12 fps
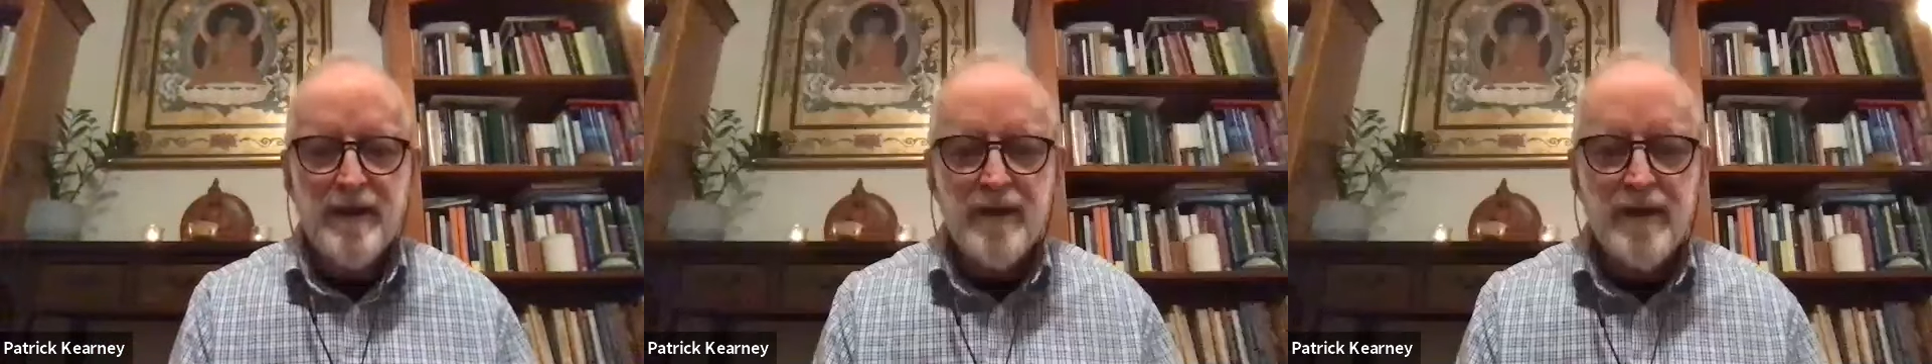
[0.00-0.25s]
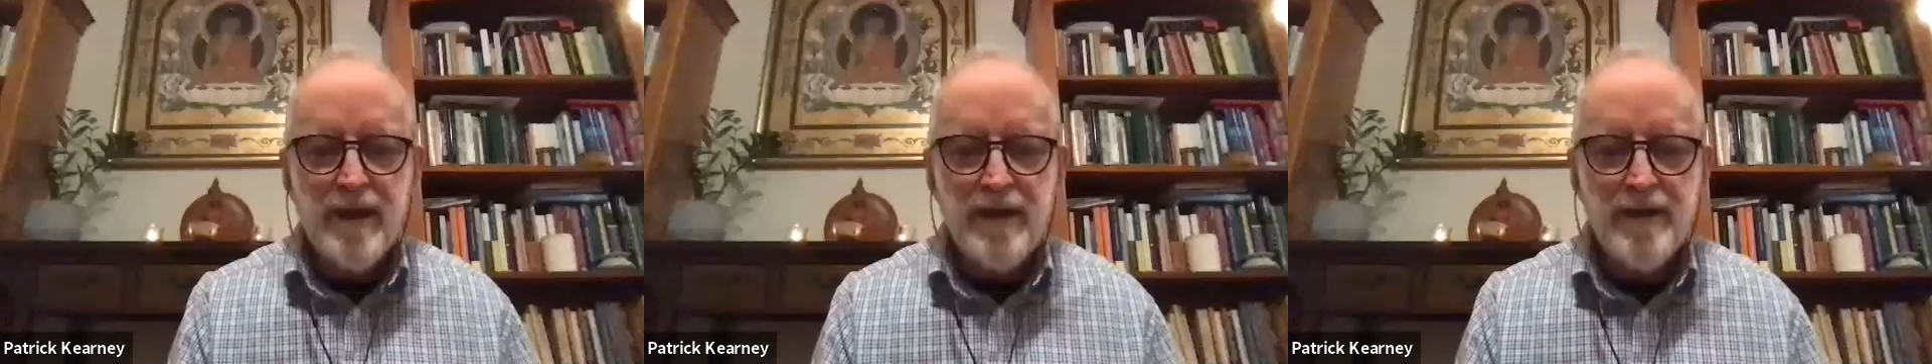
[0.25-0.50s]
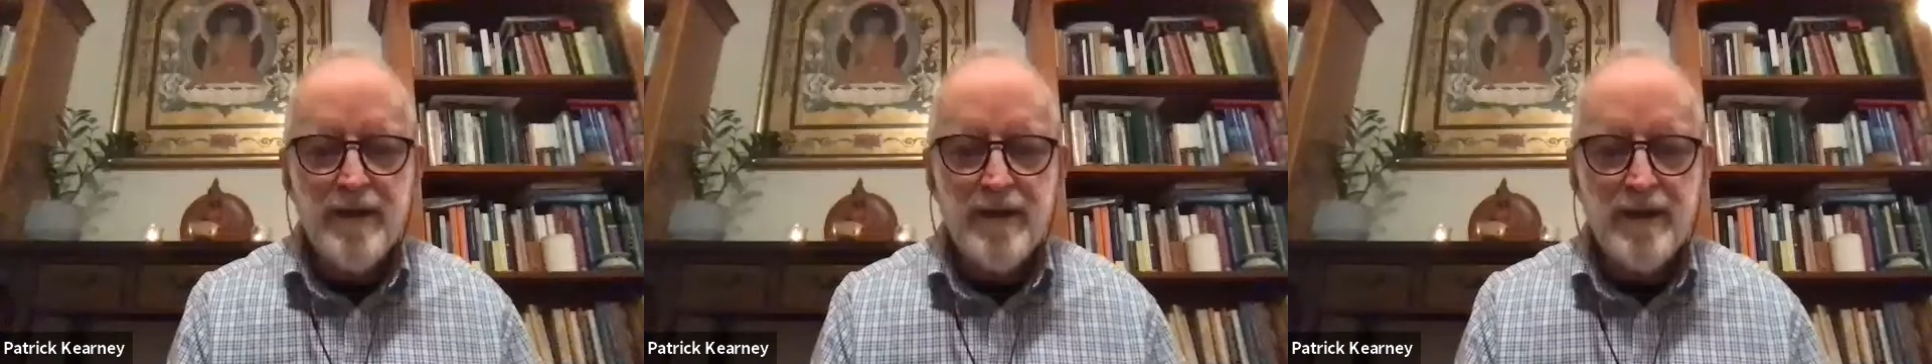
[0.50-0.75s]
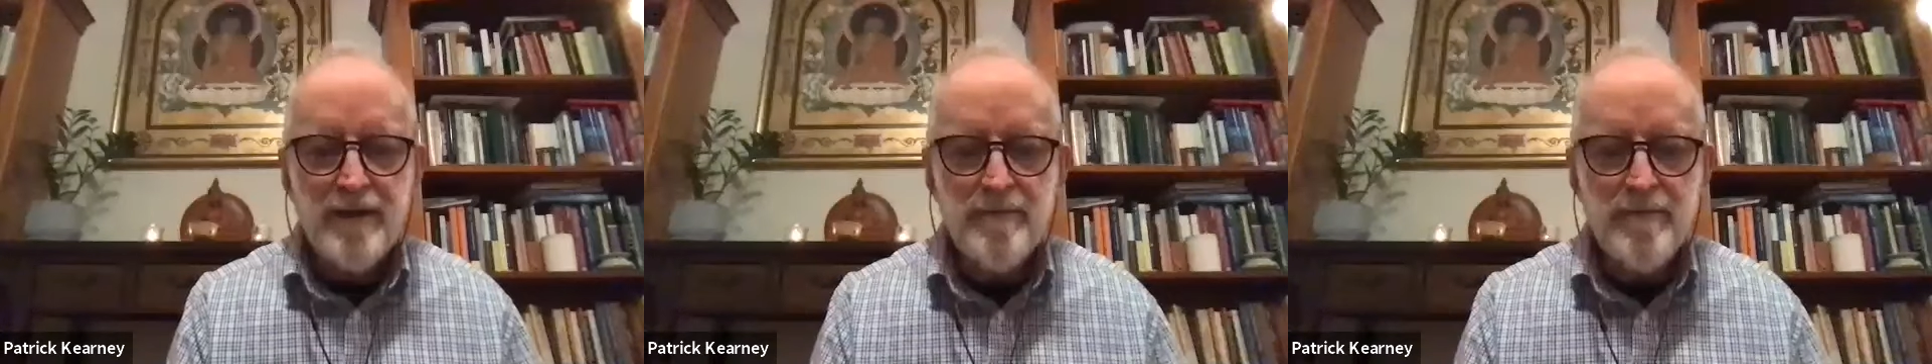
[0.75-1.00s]

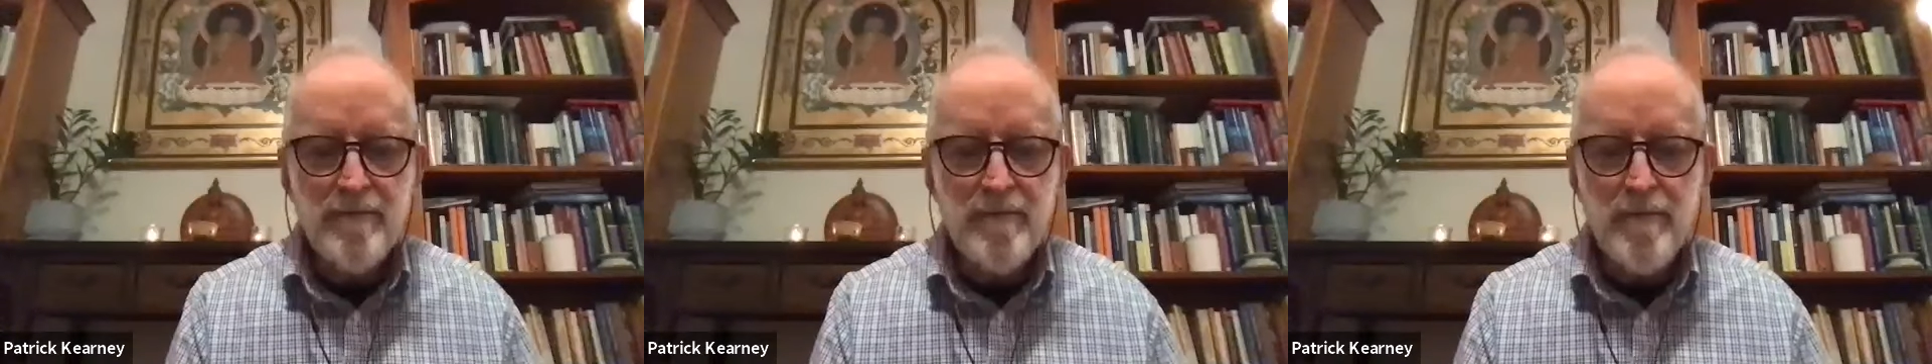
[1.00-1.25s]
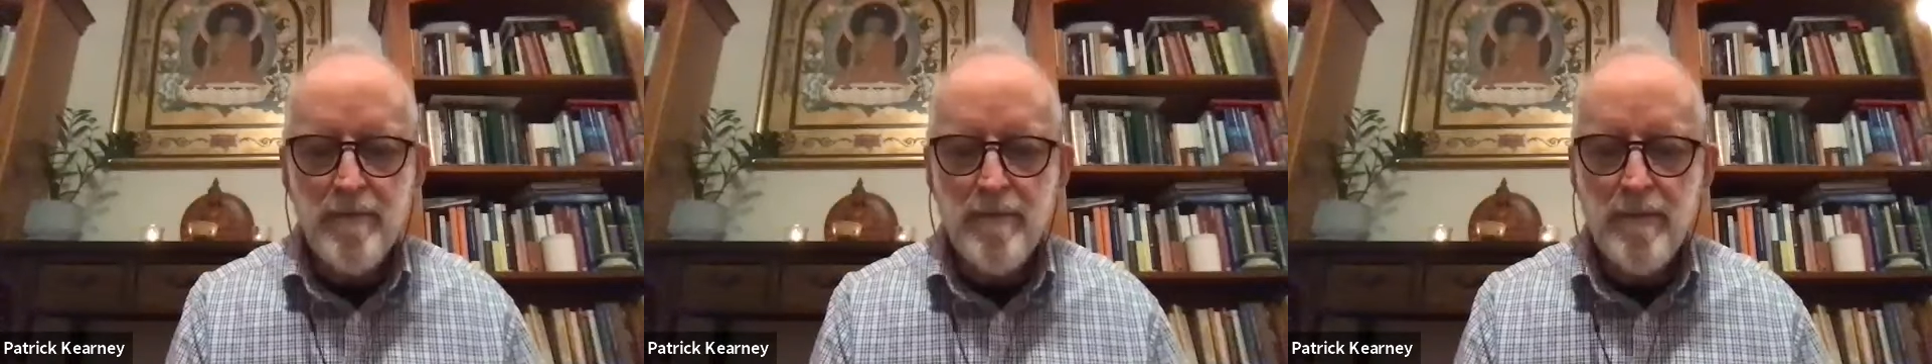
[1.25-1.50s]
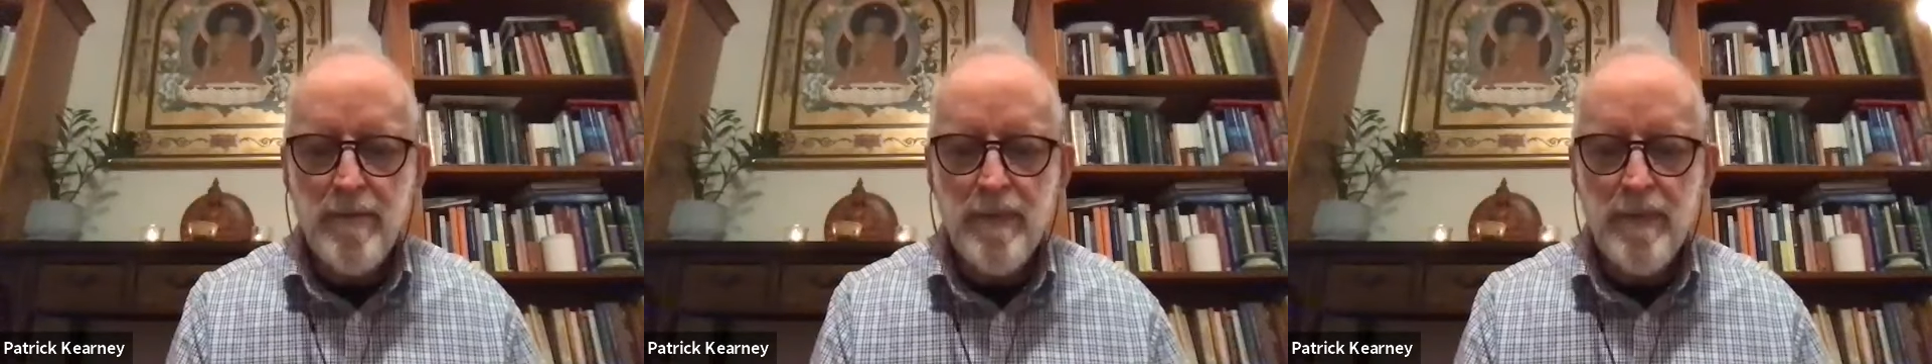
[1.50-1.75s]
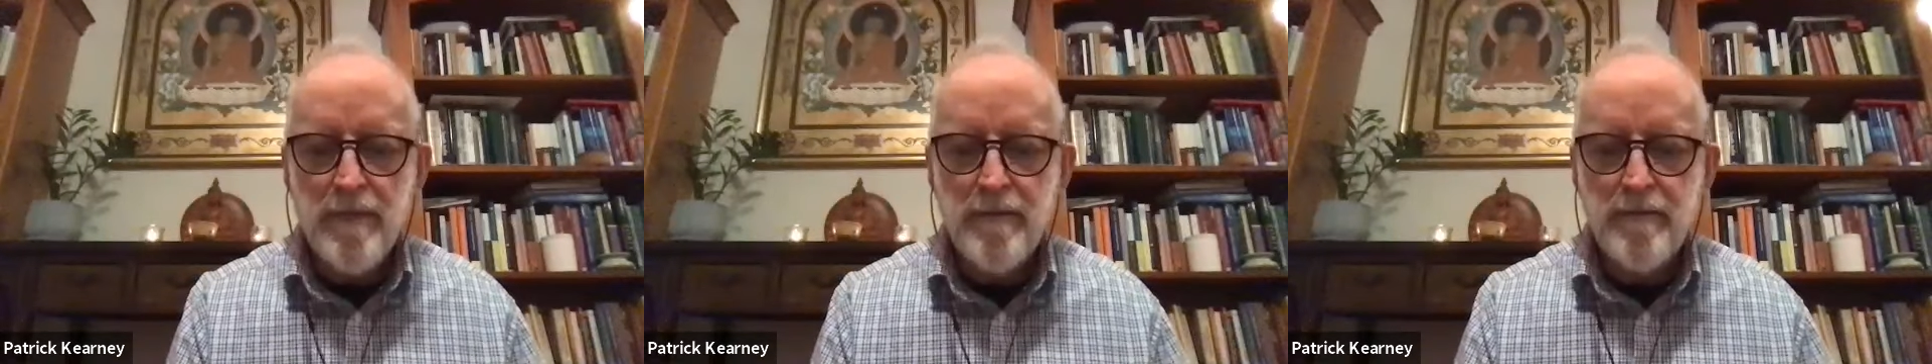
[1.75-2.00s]
And
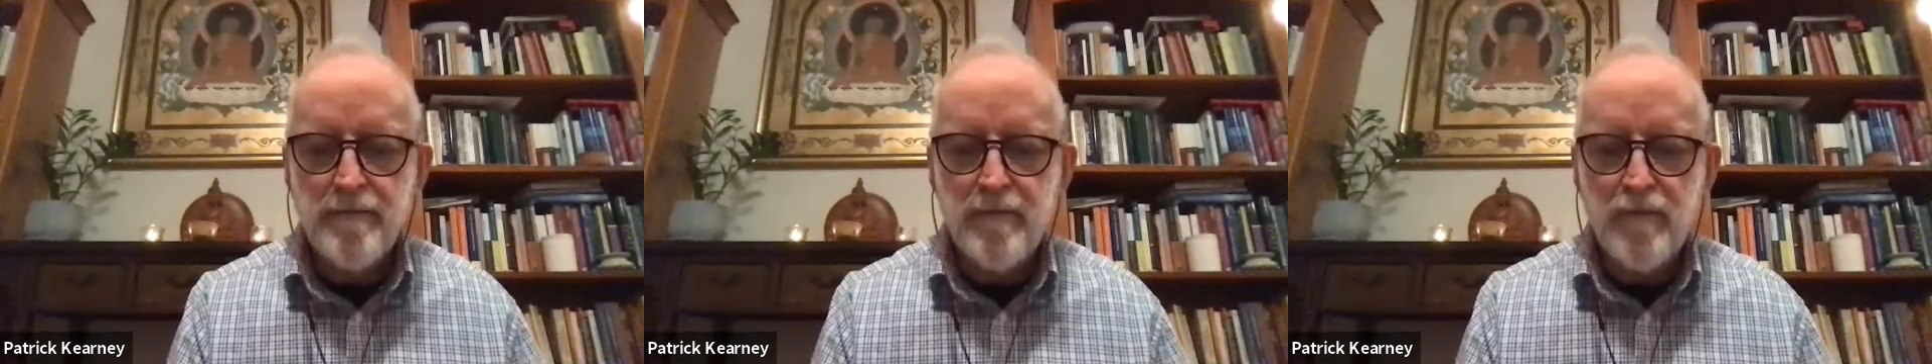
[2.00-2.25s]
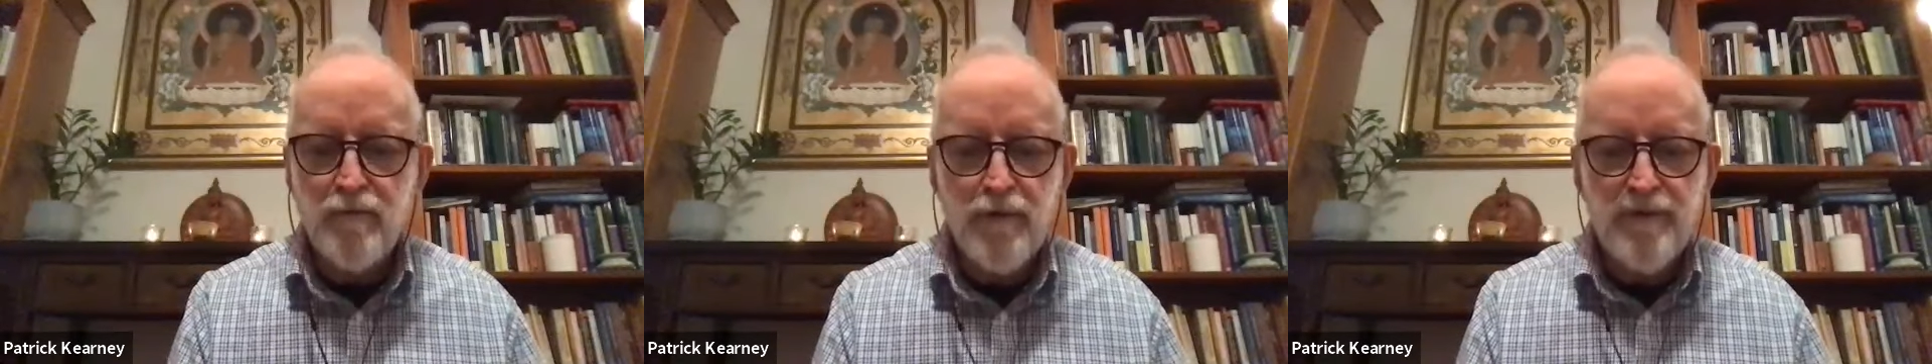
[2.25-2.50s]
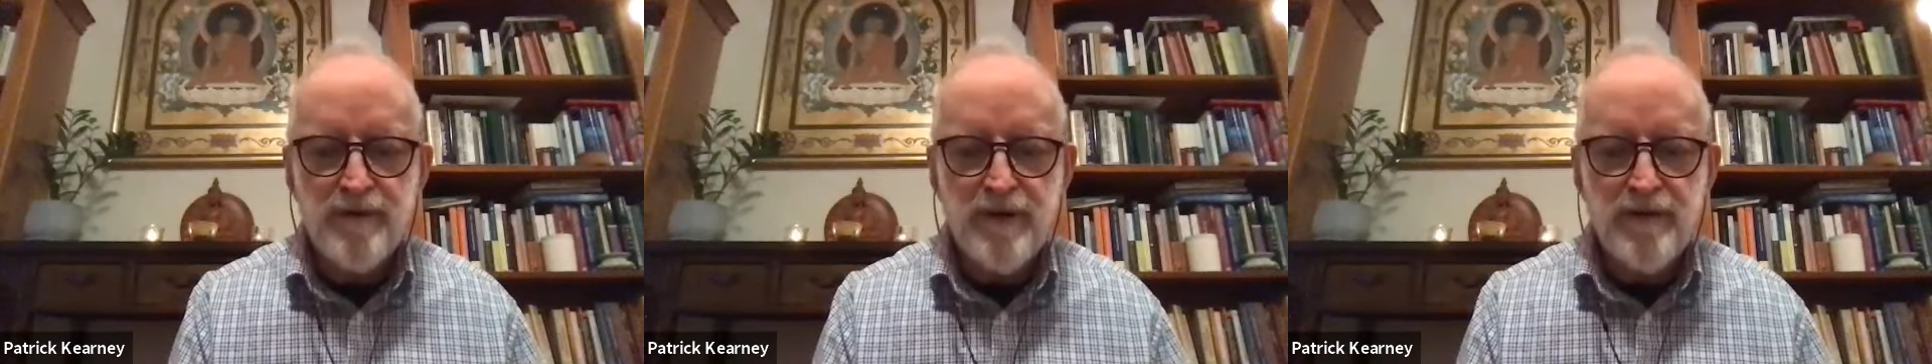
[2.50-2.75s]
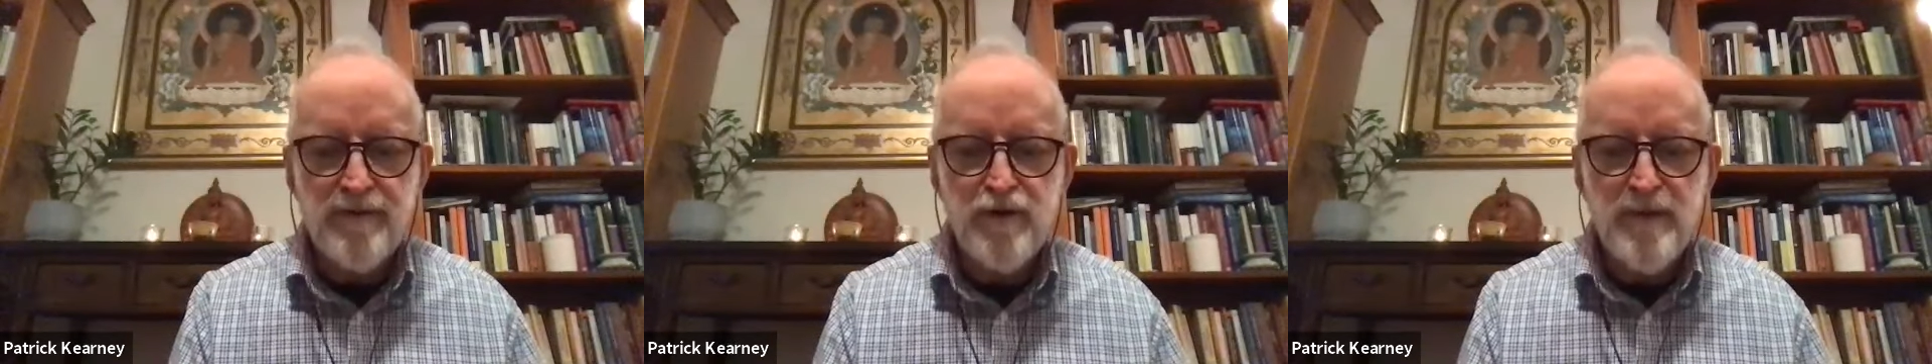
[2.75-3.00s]
Wu
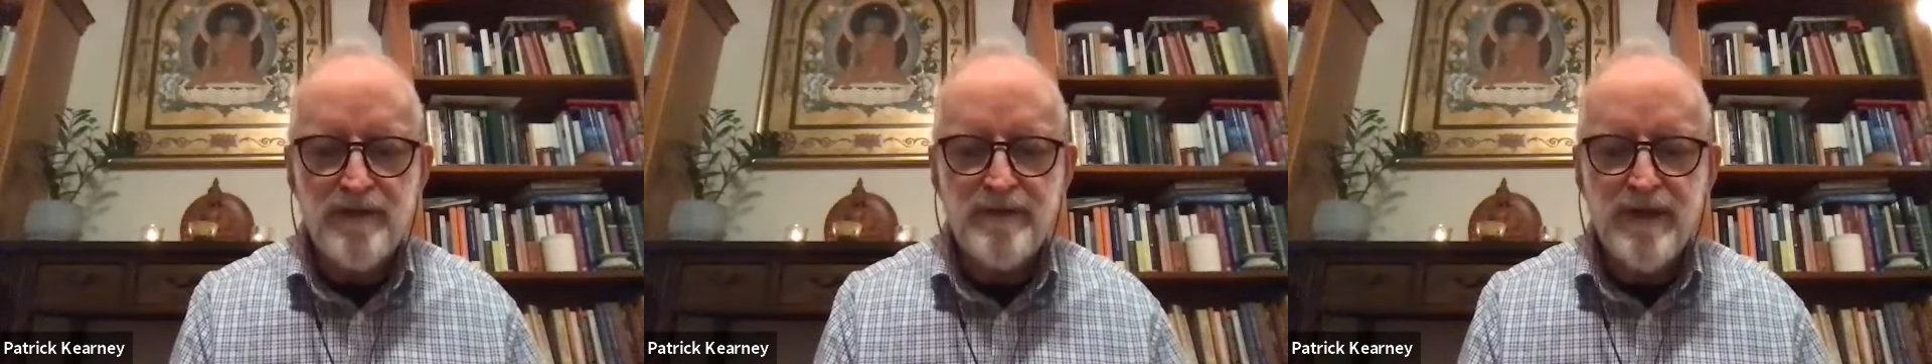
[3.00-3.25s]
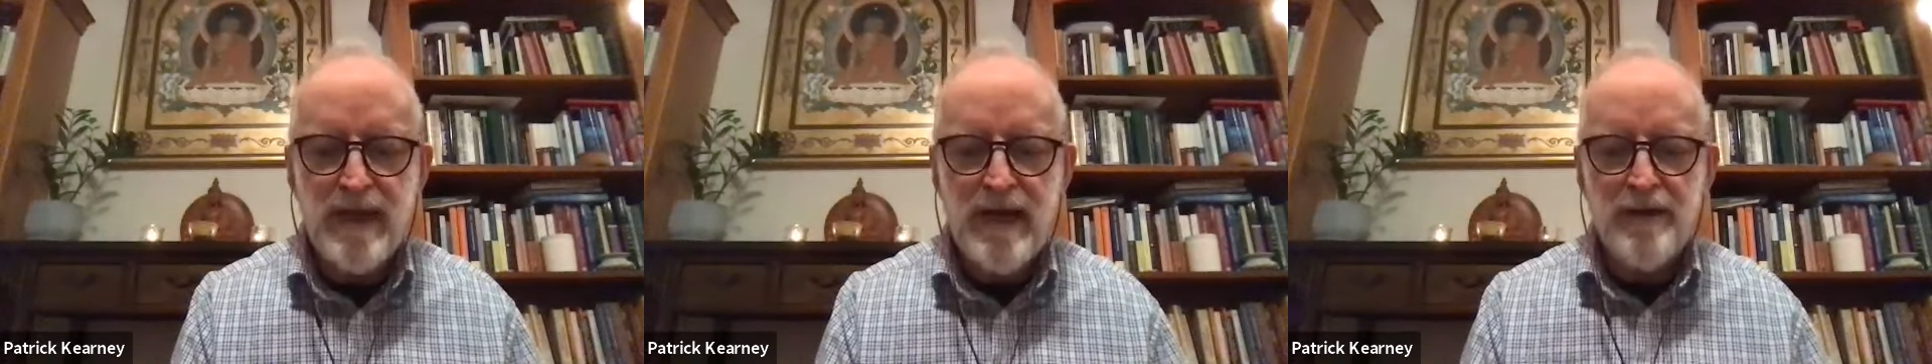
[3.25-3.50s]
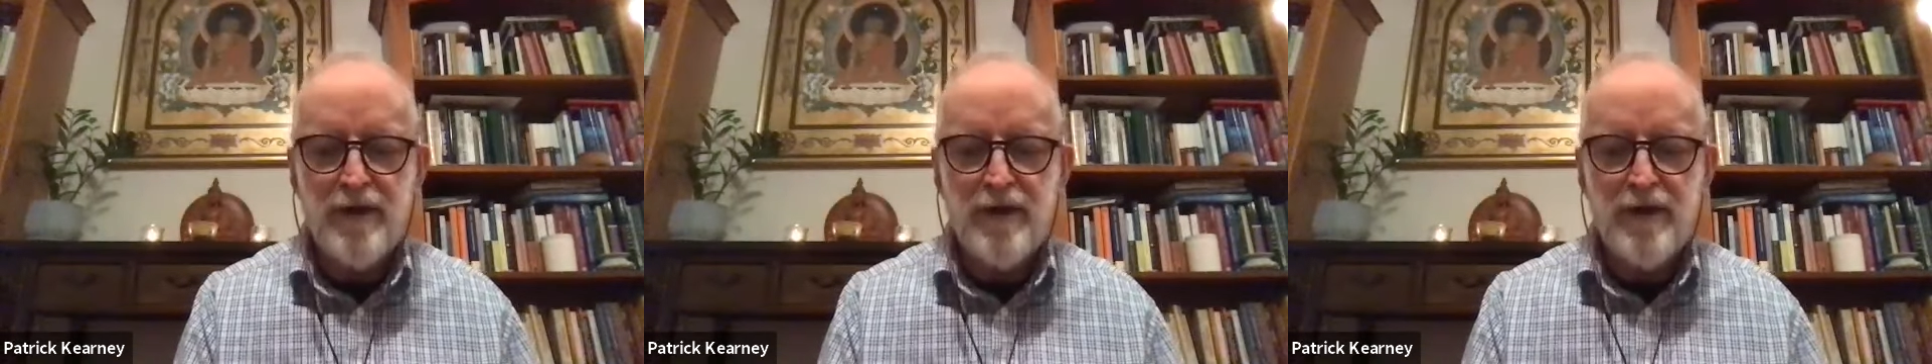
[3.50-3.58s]
says you must cut